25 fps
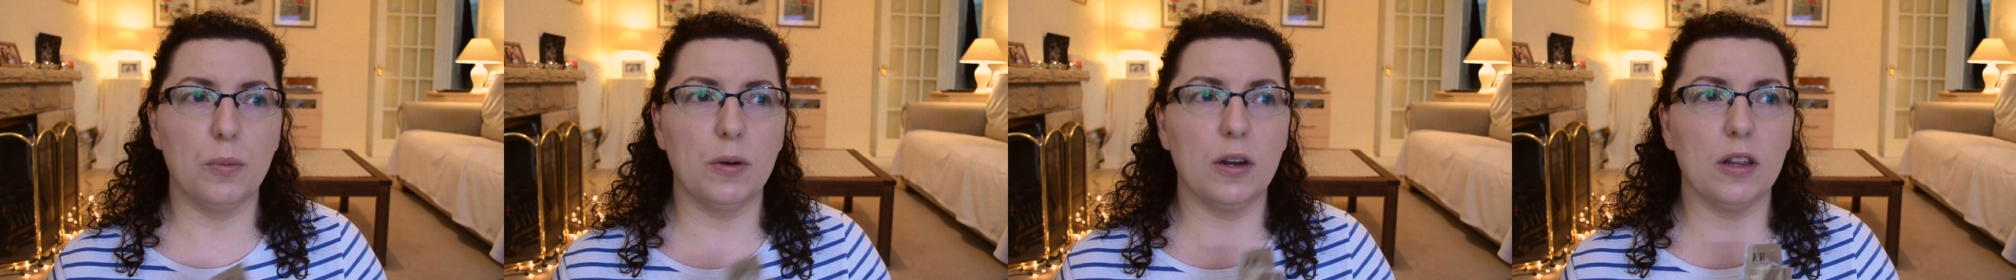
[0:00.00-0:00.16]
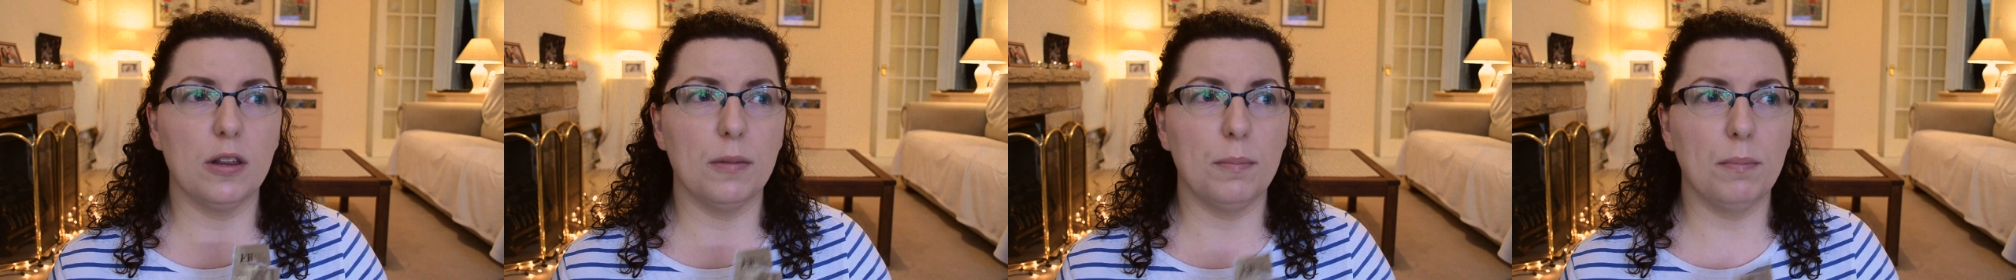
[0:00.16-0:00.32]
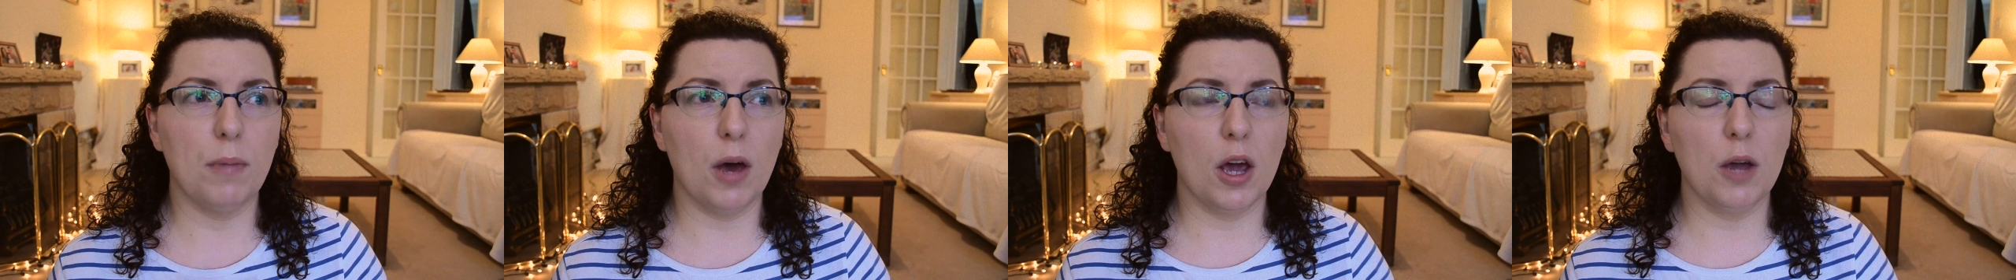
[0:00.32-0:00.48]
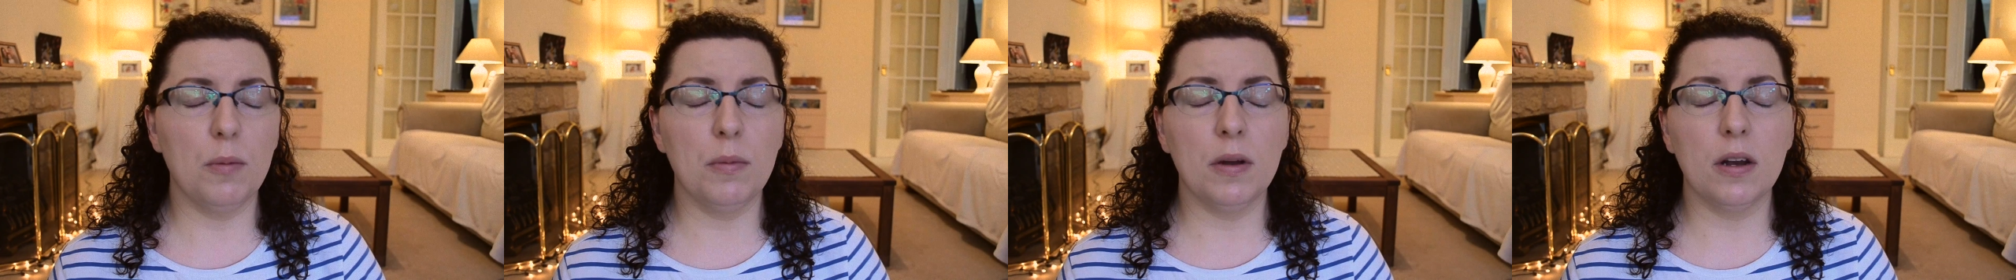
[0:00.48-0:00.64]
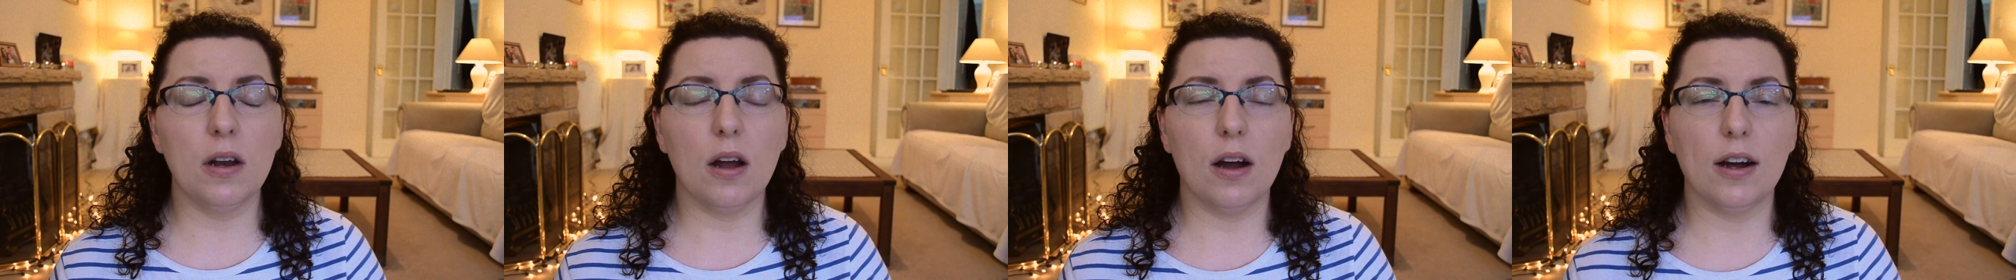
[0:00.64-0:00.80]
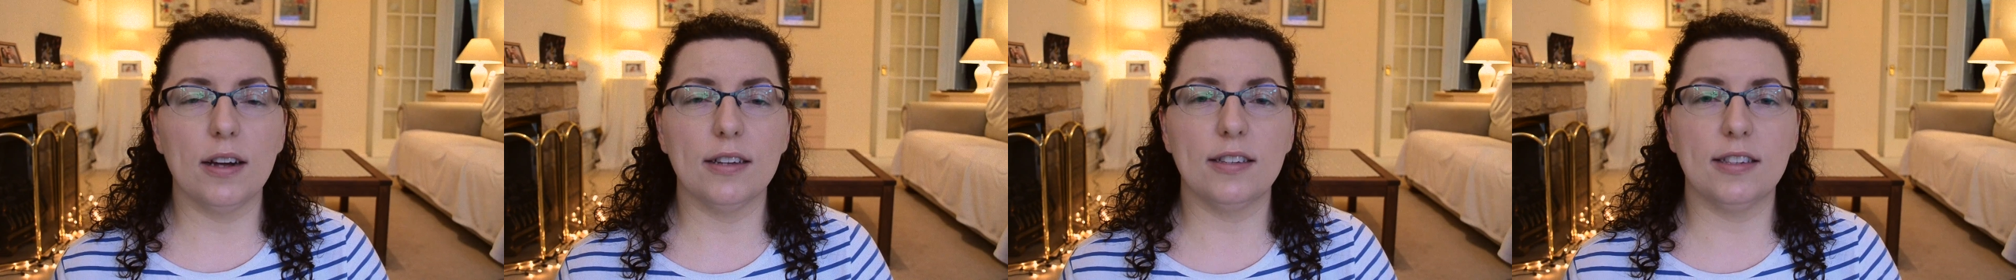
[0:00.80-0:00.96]
but at the
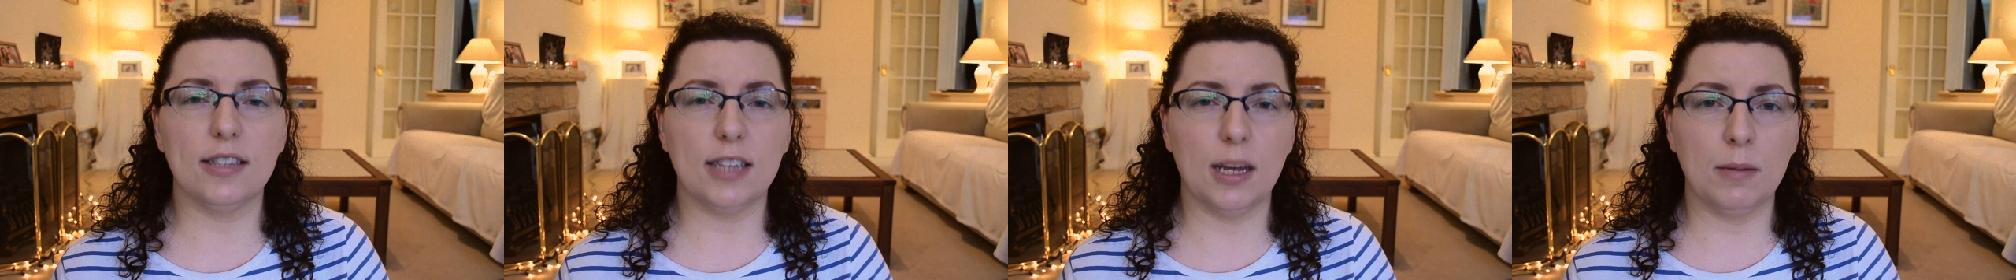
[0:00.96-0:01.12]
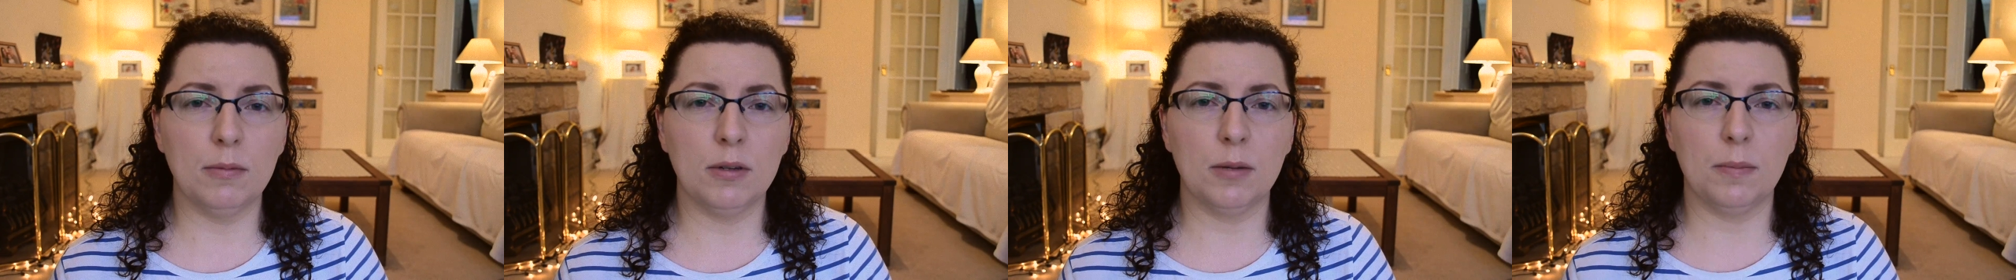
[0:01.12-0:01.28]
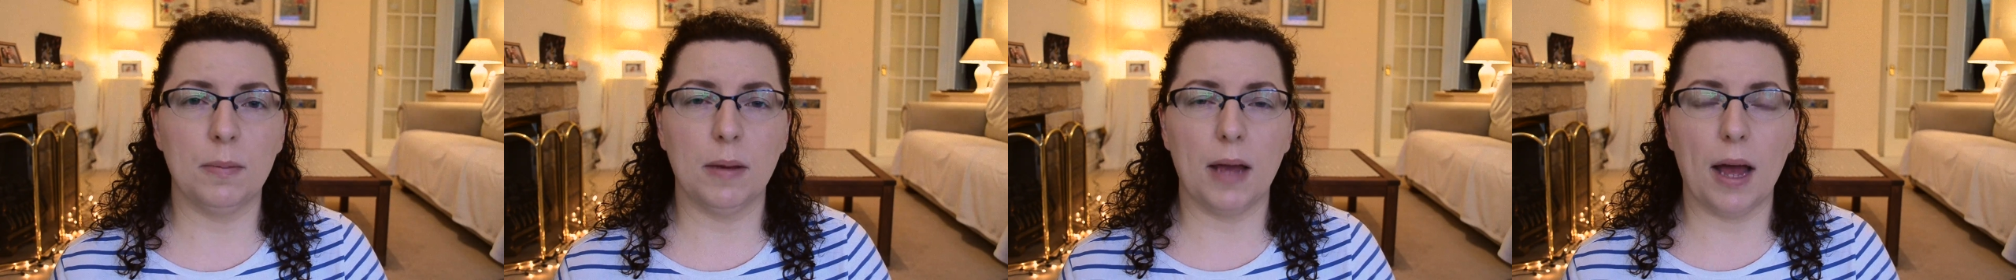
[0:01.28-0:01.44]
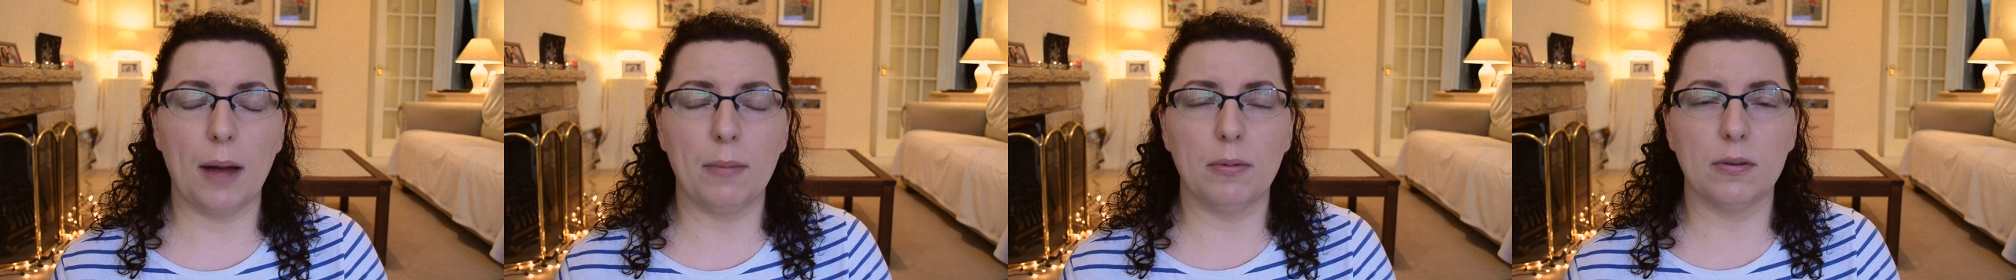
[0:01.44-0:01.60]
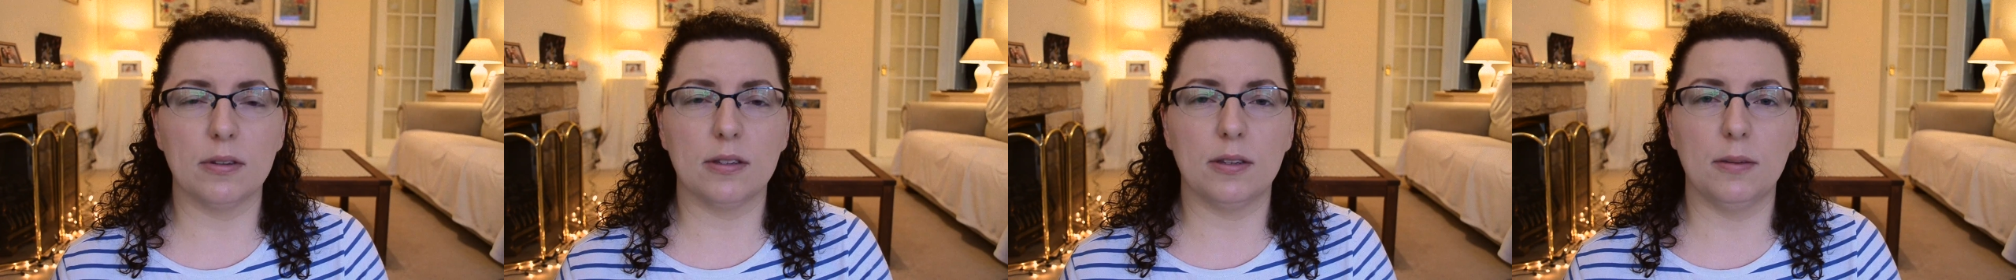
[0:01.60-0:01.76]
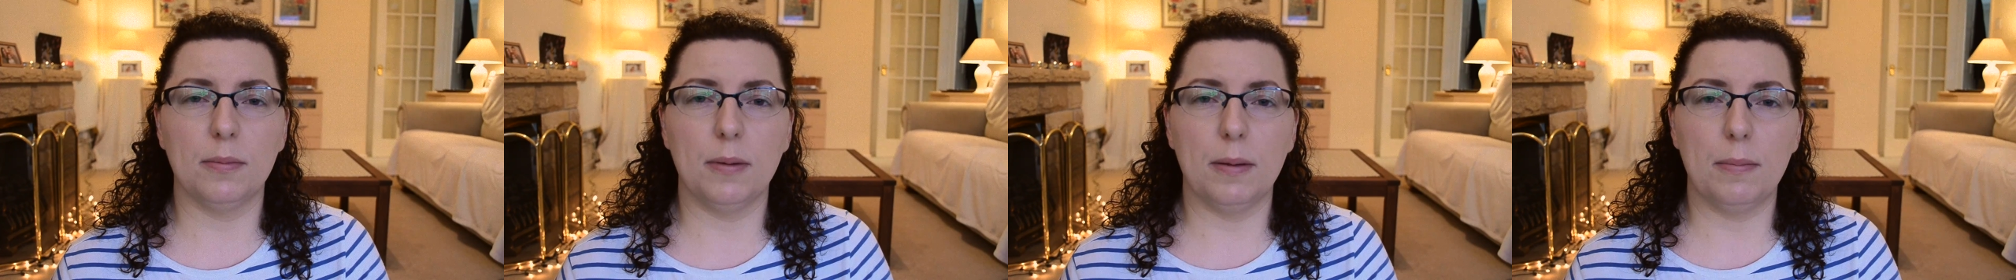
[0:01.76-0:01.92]
moment I seem to be
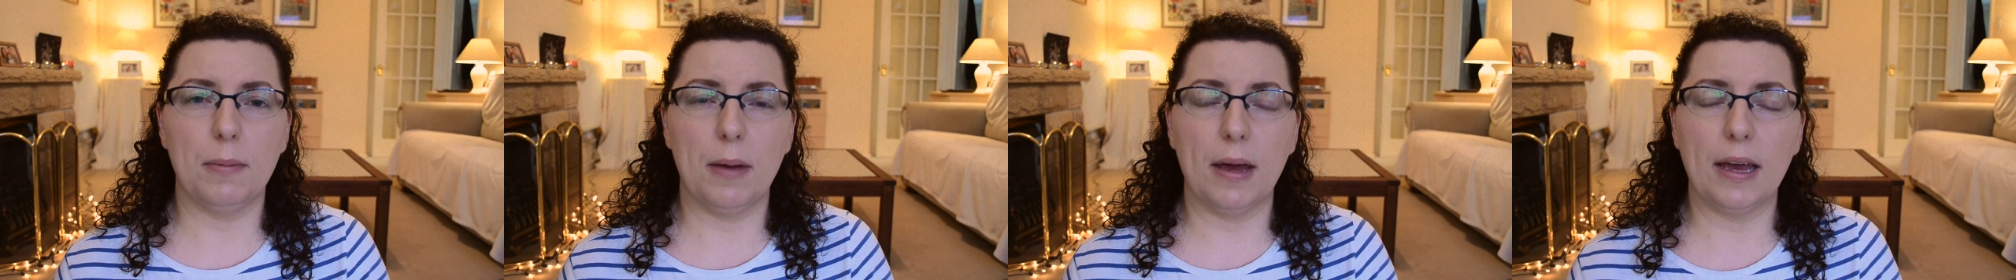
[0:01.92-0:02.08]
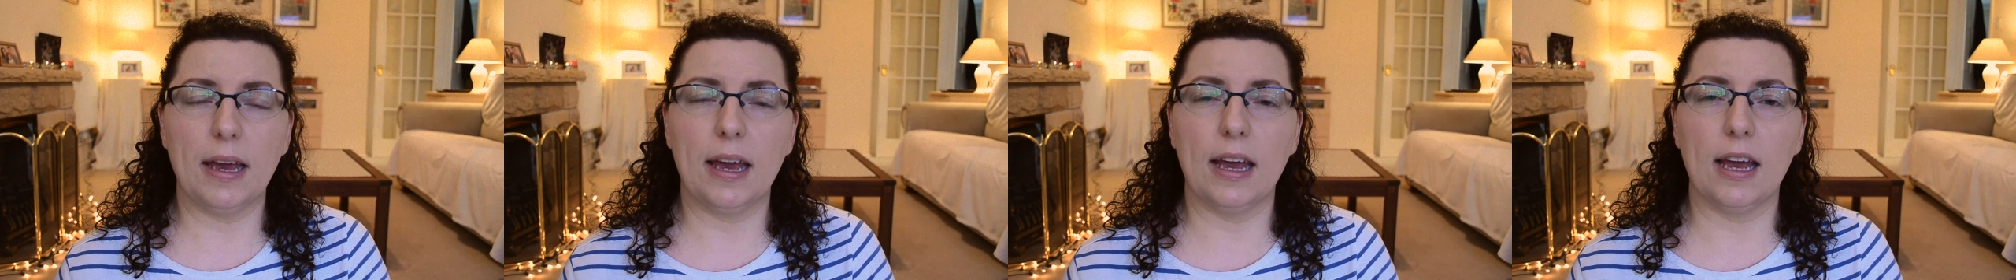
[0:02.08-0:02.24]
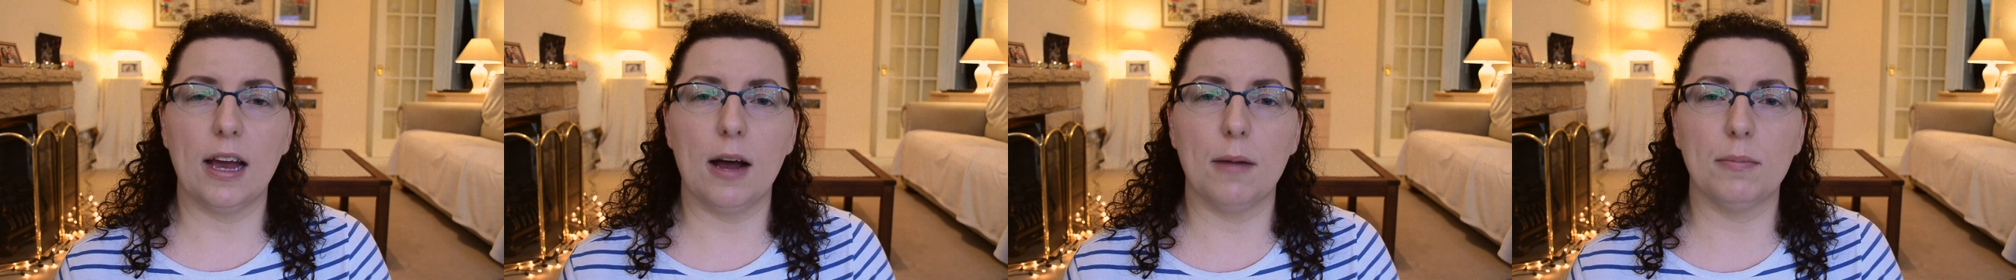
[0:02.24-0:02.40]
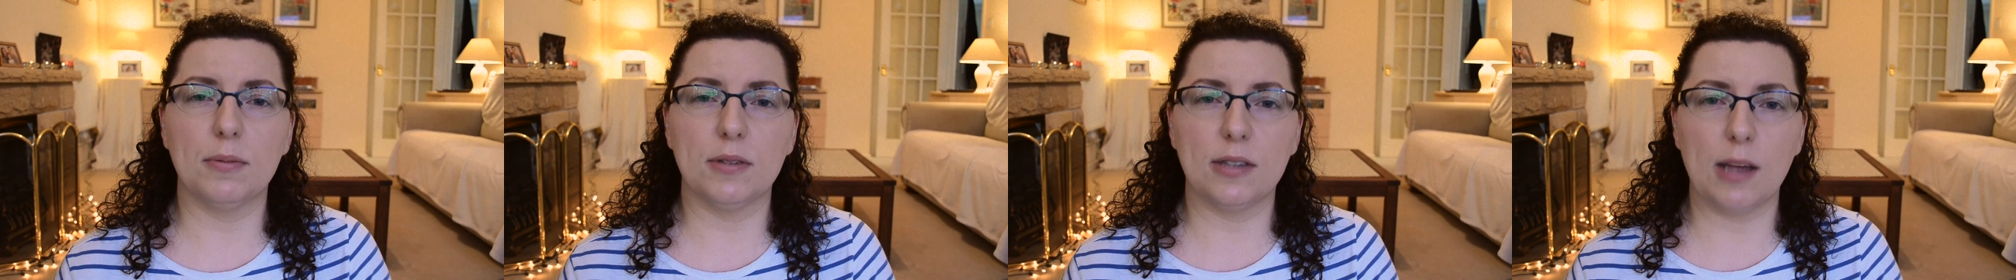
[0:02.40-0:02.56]
able to be picking up